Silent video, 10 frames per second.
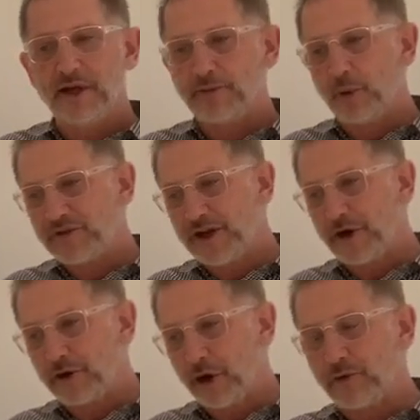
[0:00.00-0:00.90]
But what they
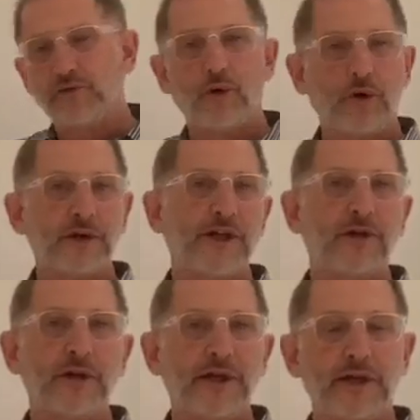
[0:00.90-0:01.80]
are known for,
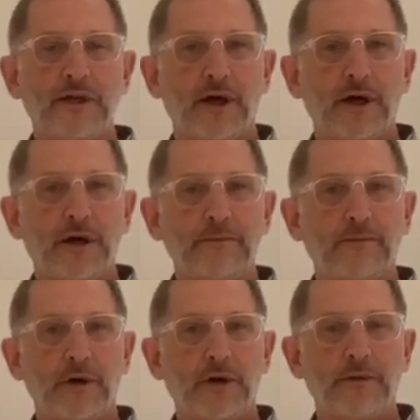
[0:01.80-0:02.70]
literally um,
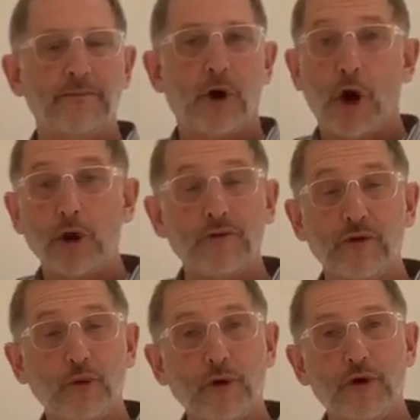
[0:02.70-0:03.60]
um, all over
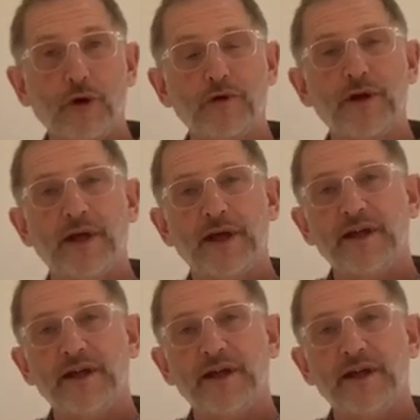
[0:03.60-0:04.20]
the world,